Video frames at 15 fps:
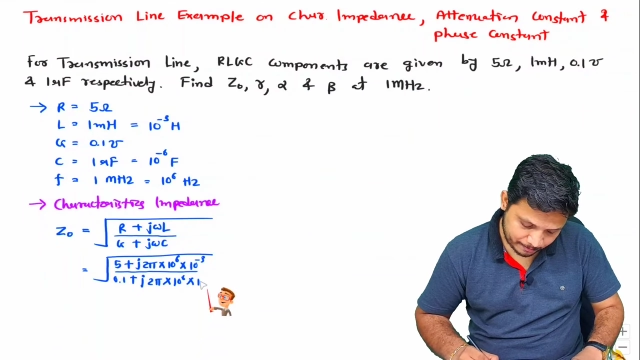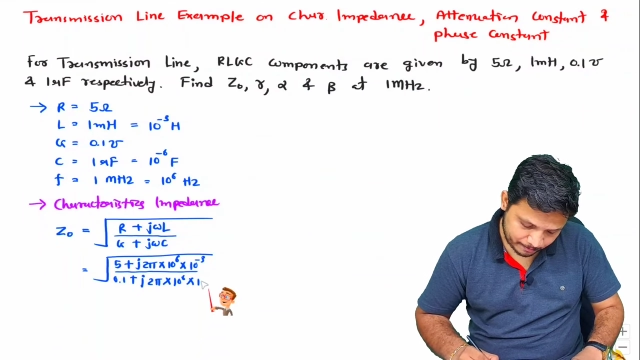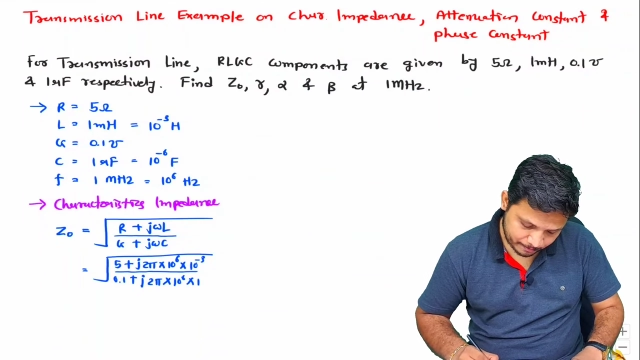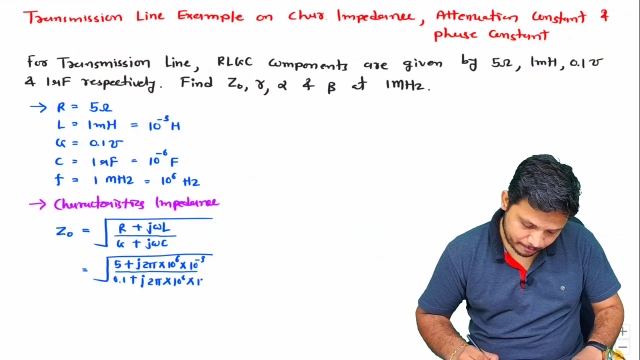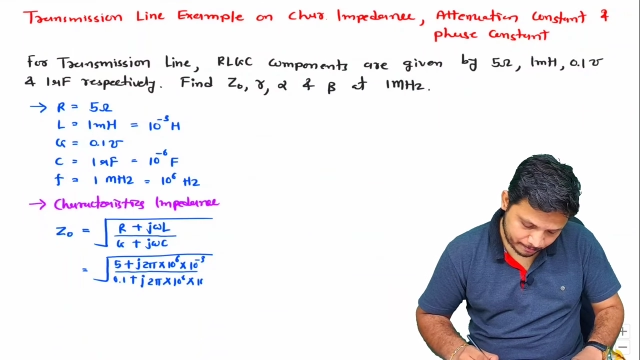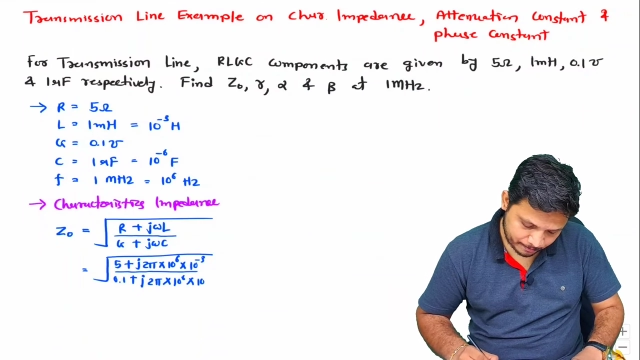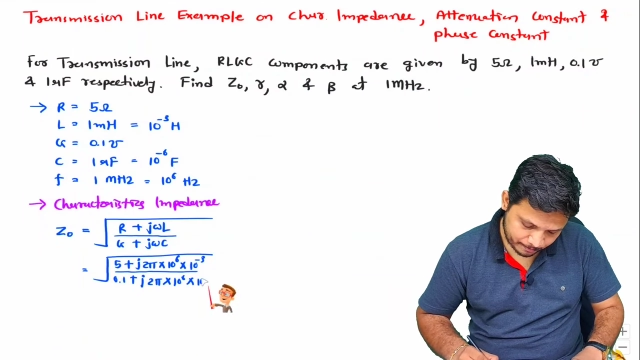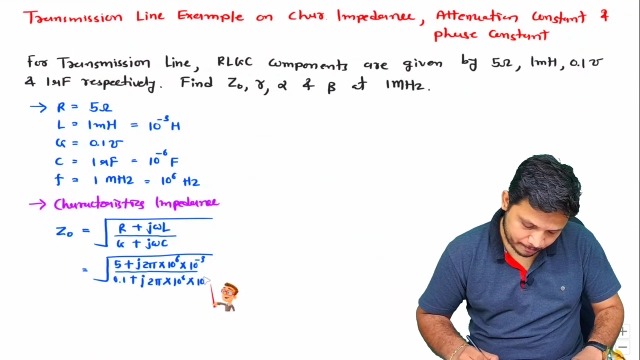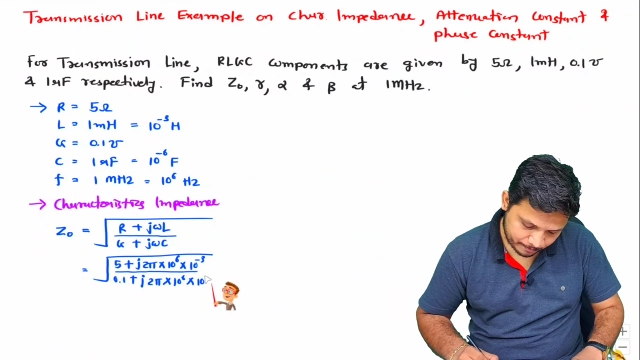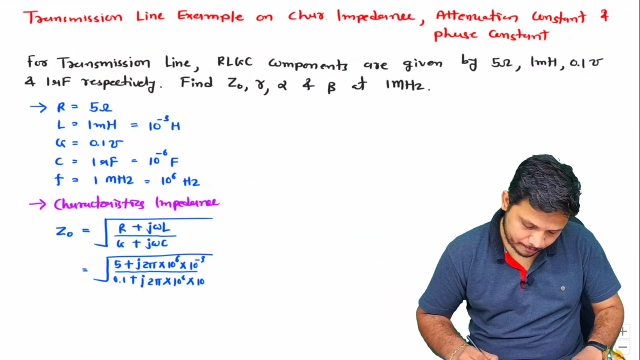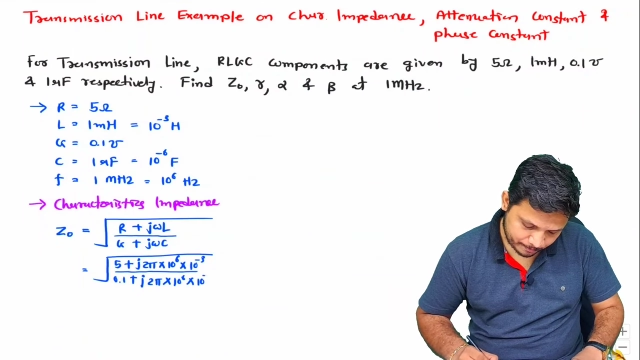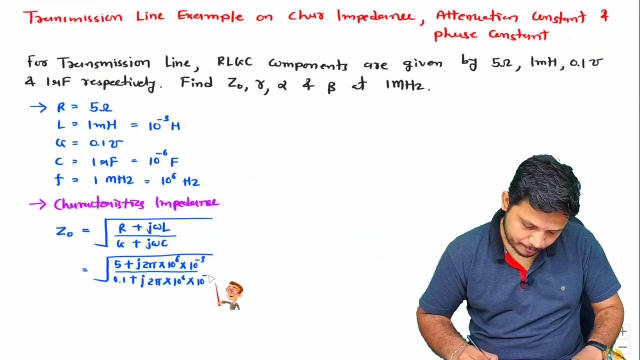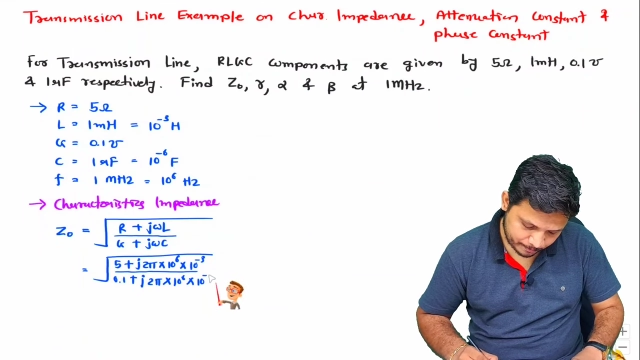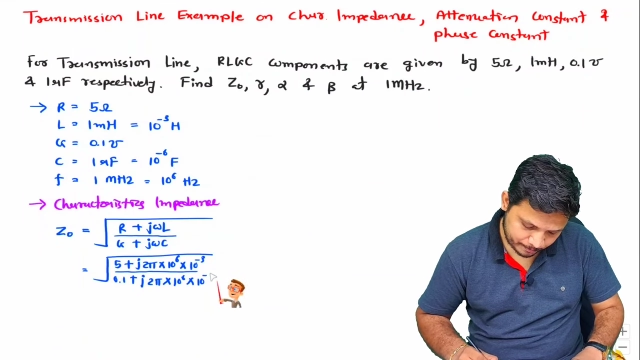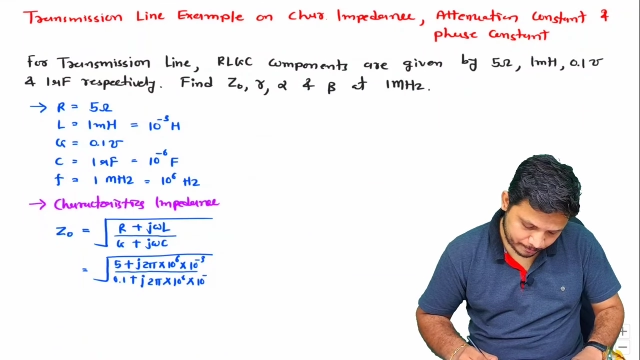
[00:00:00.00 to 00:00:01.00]

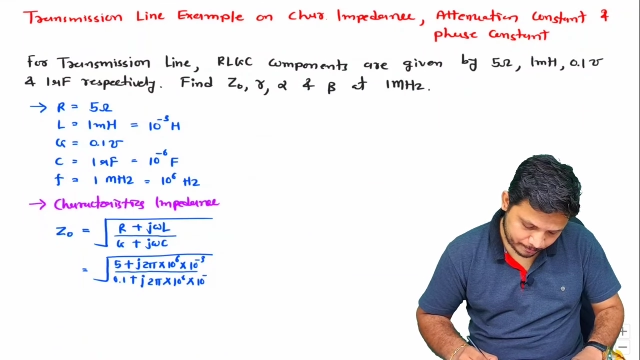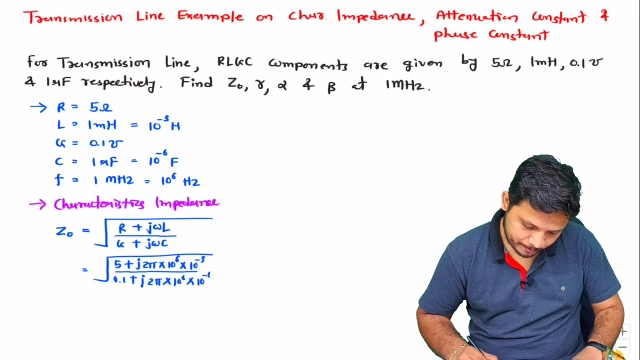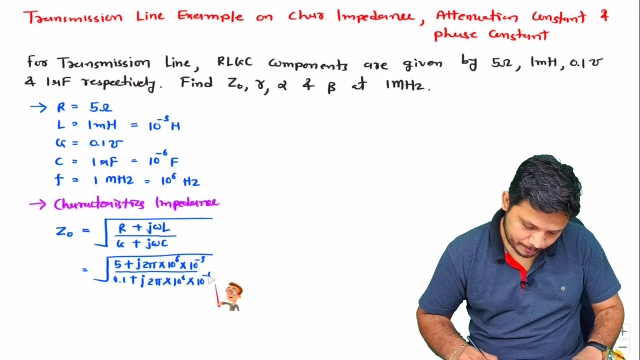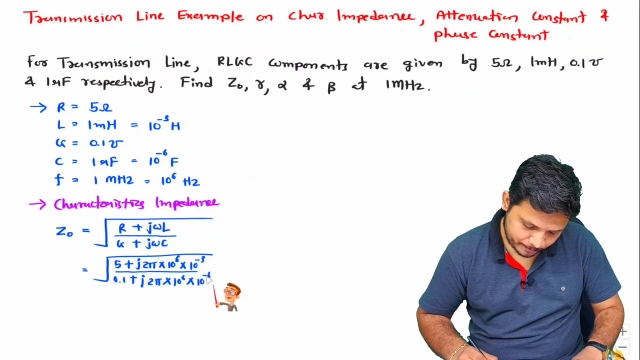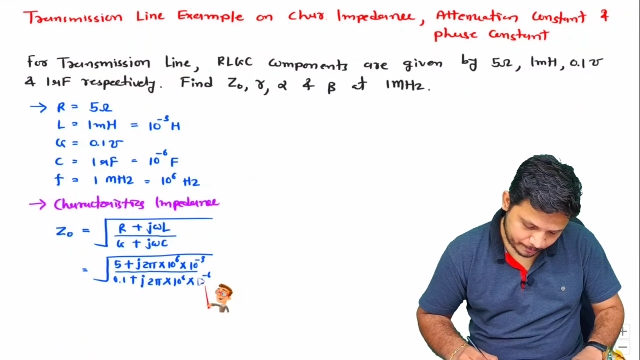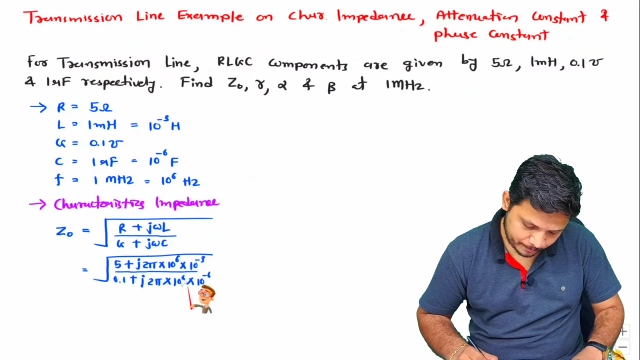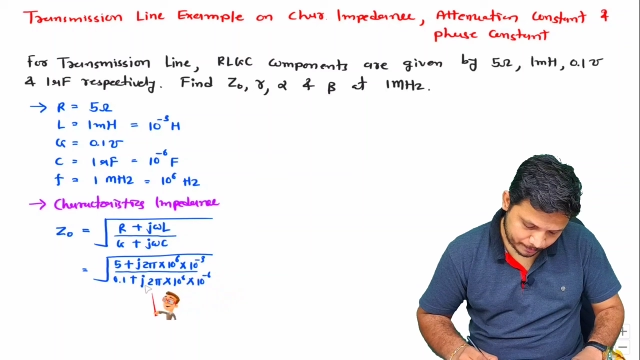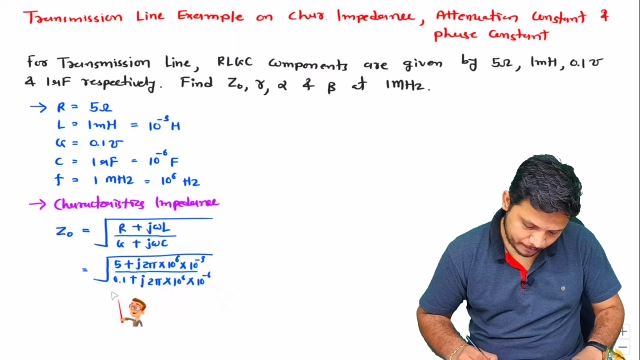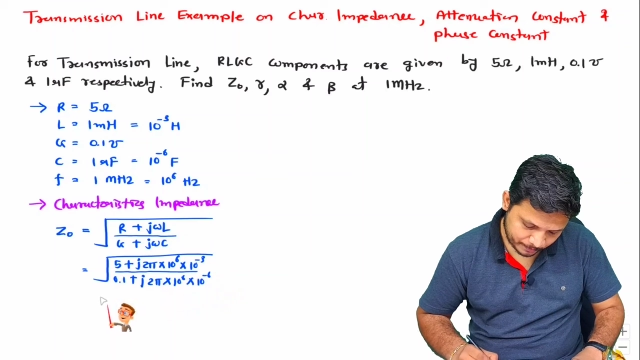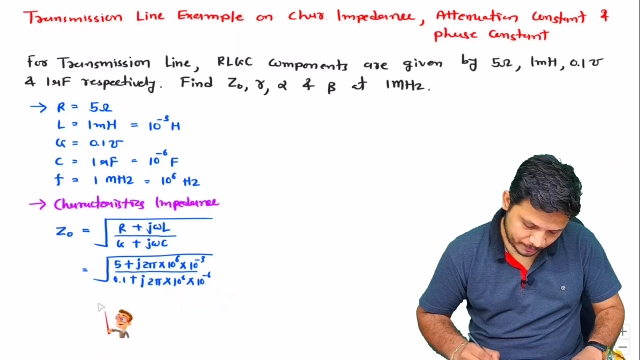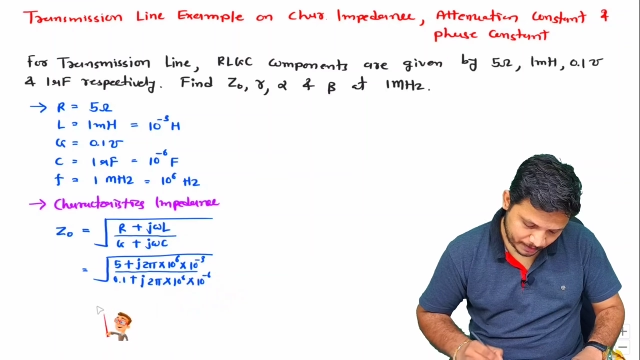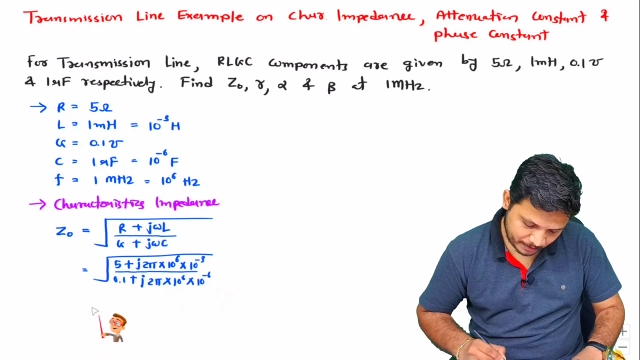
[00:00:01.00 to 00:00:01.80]
(no one is talking)